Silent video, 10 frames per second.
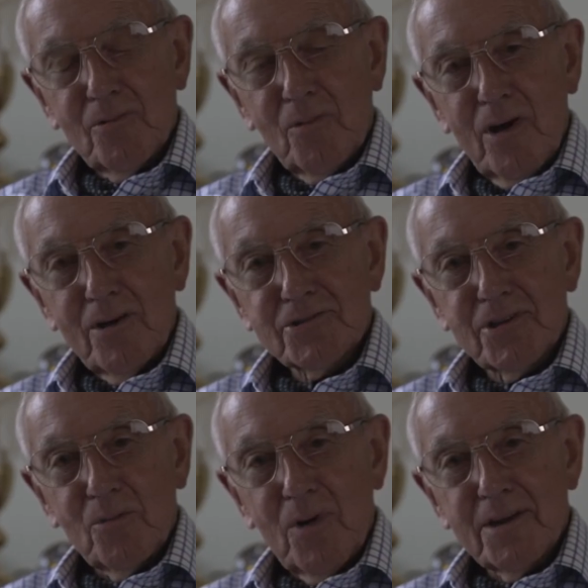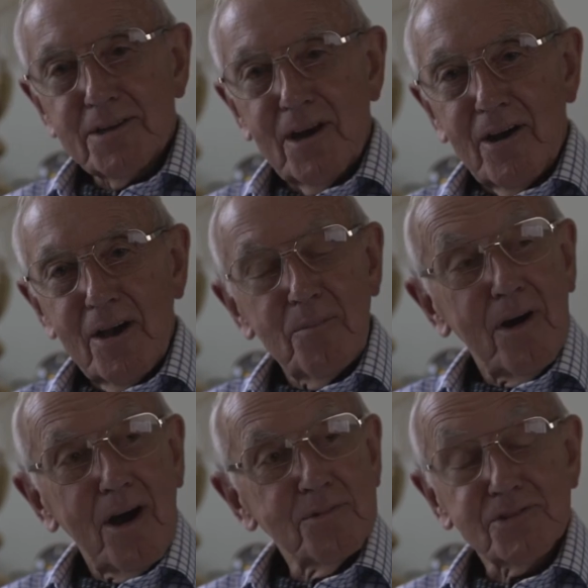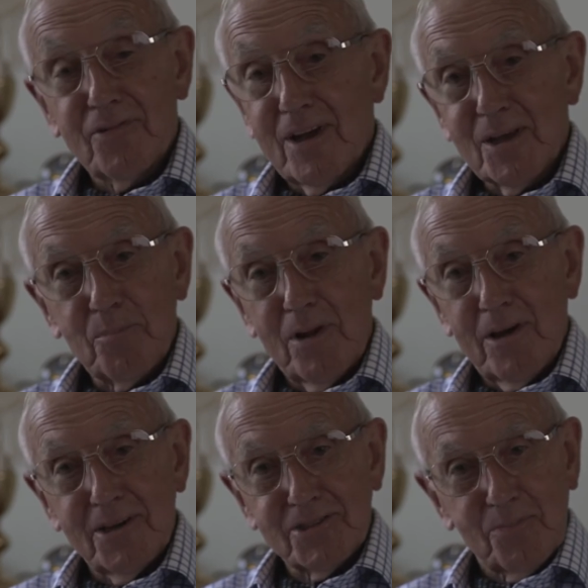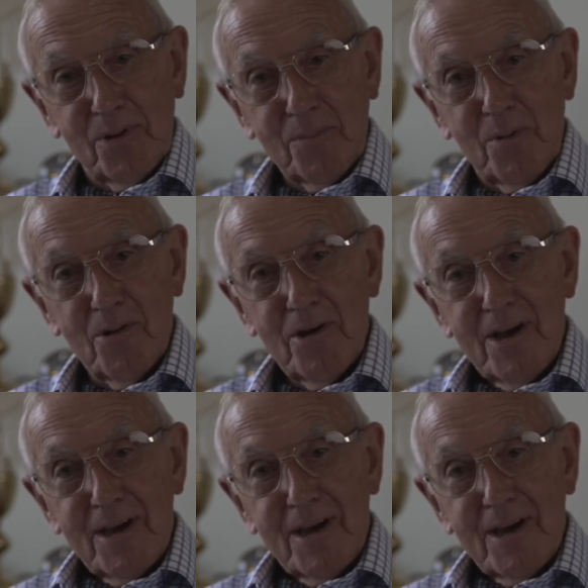whilst at one time I was fairly polite to people,